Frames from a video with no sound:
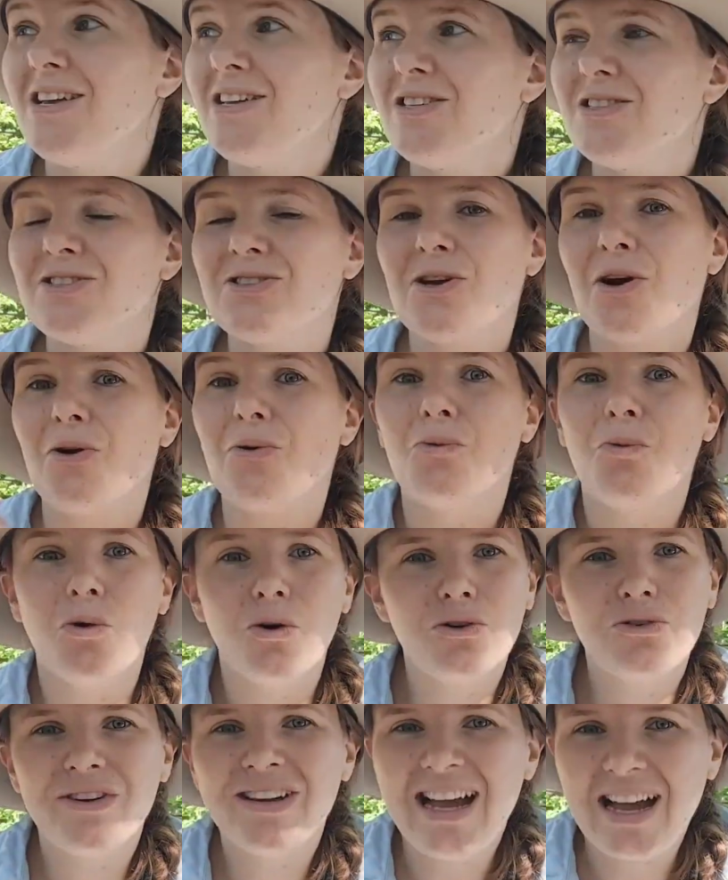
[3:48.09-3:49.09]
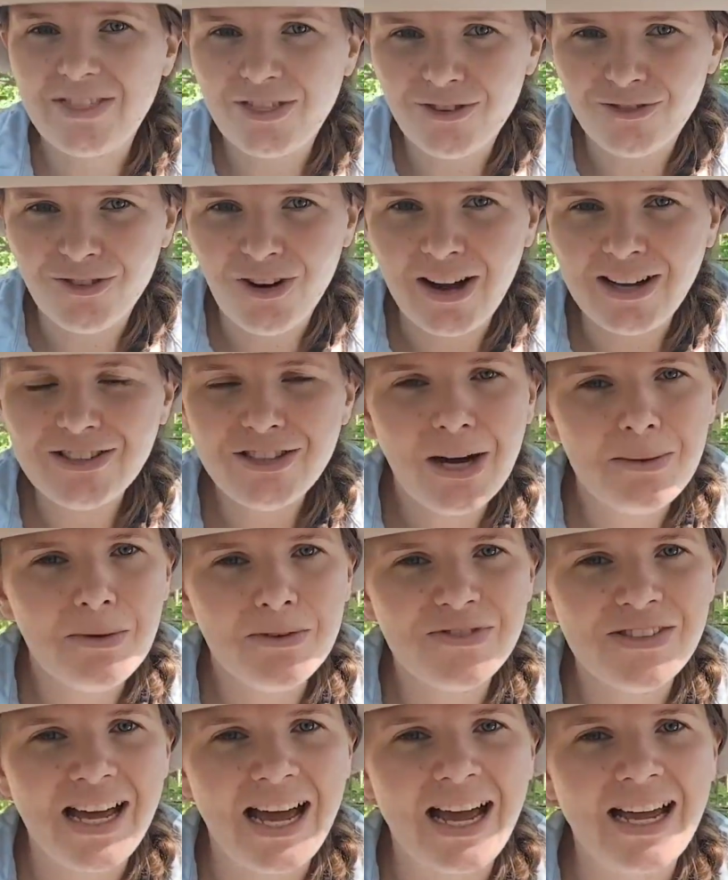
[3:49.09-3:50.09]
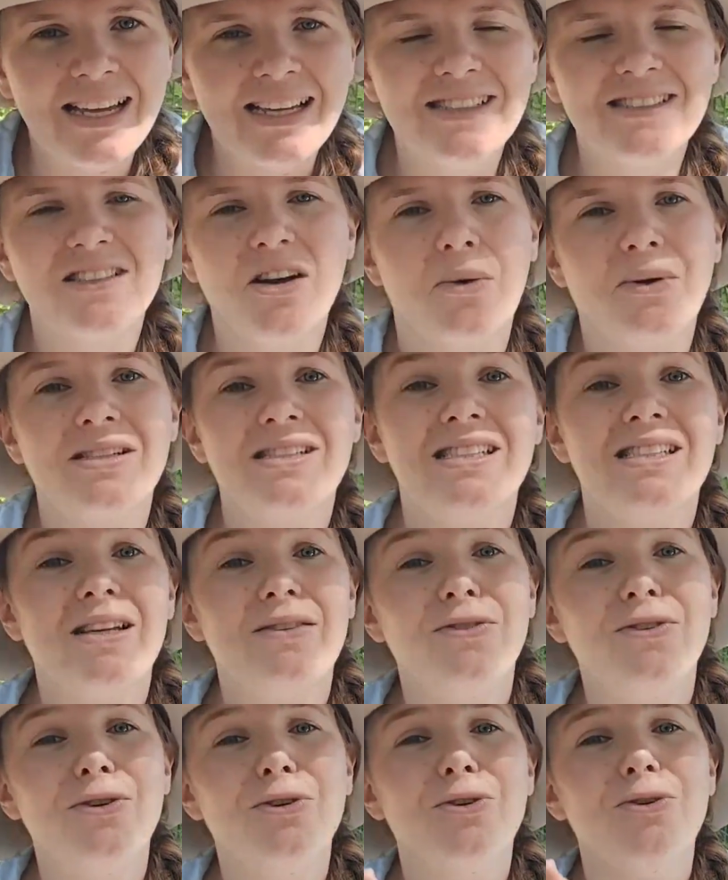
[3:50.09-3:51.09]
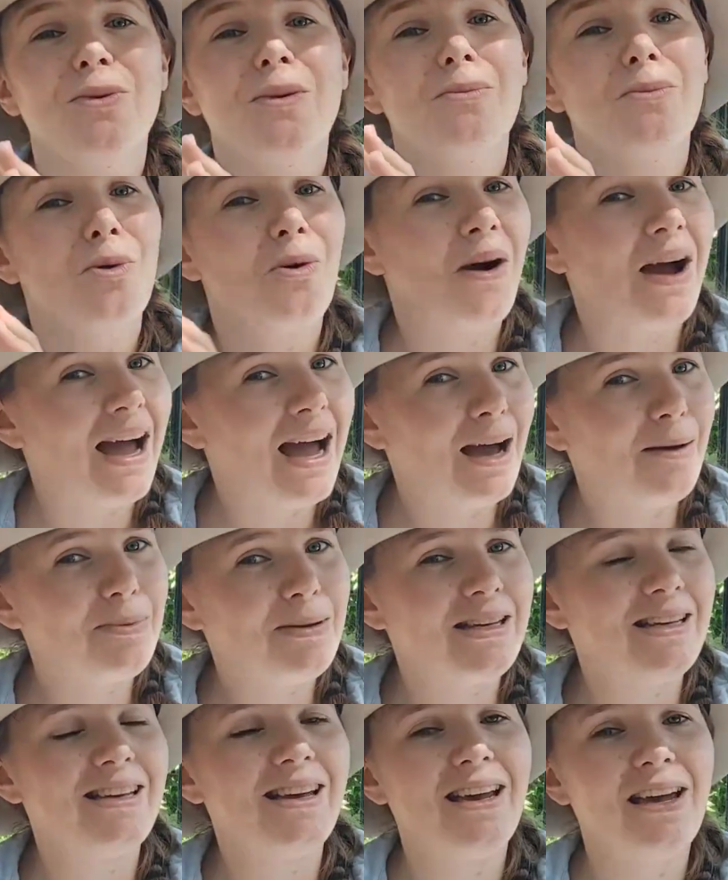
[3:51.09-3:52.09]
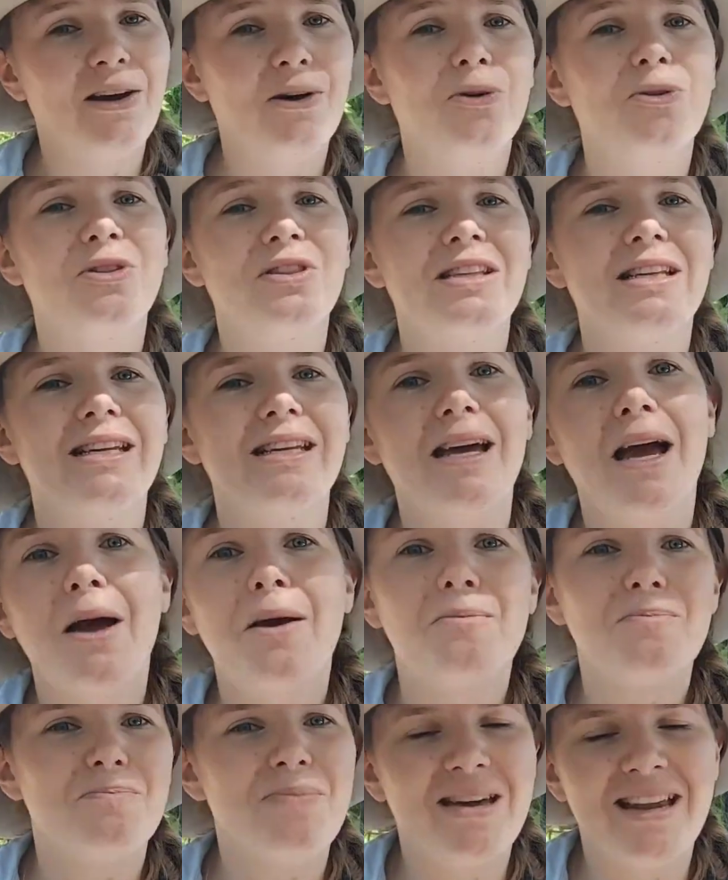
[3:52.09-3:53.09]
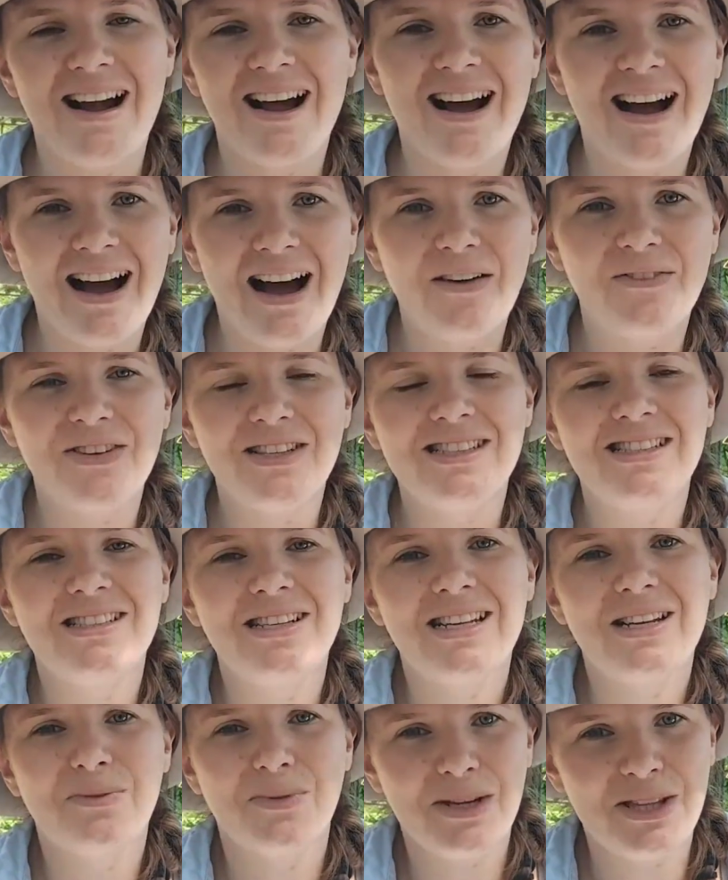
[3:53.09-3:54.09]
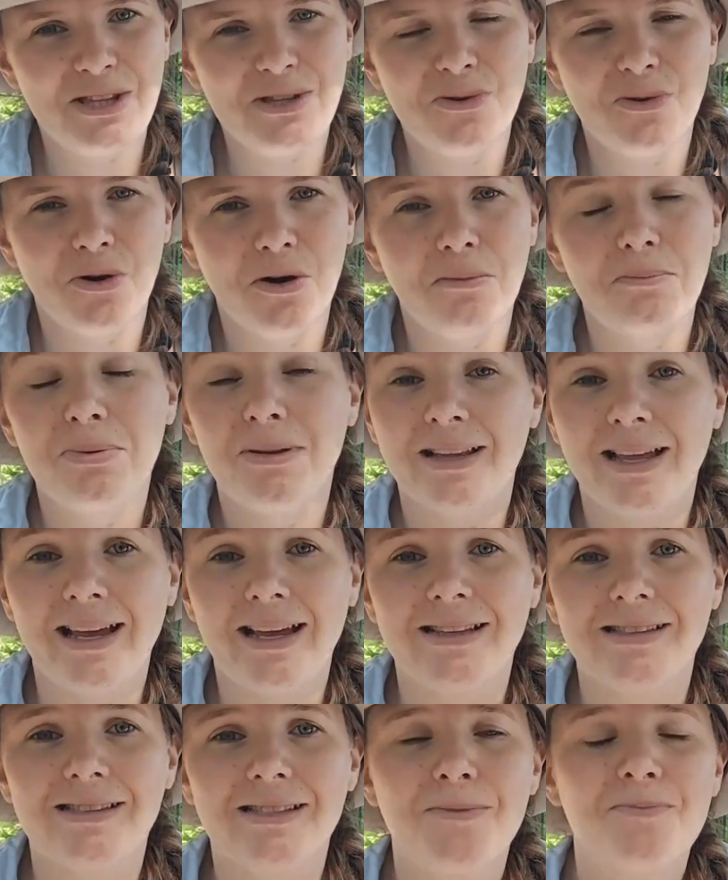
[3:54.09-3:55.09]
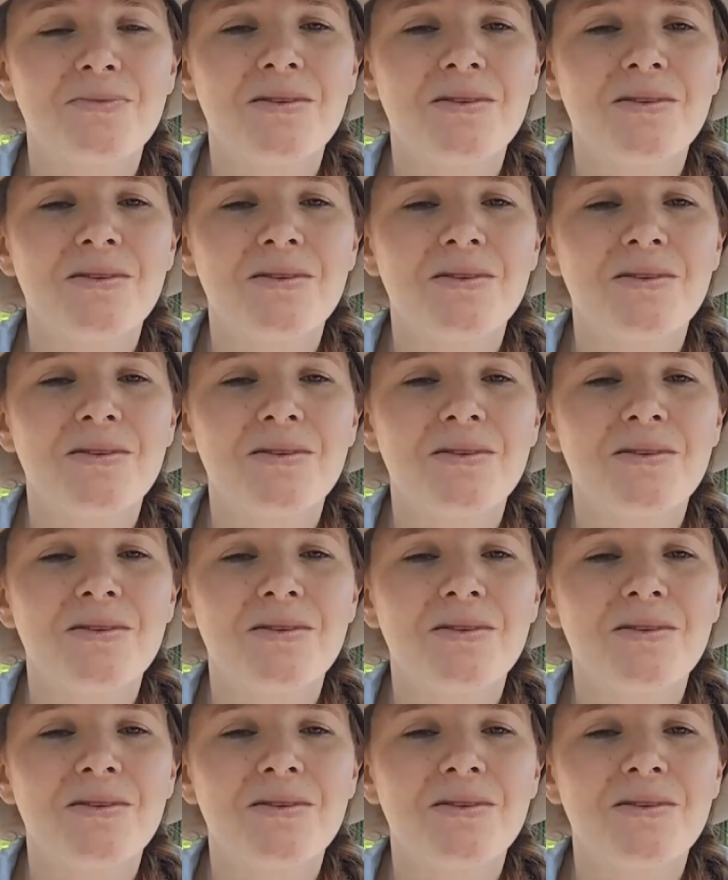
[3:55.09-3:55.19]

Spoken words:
So watering at the right time of day is going to give you more happy, healthy, better harvest with your plants.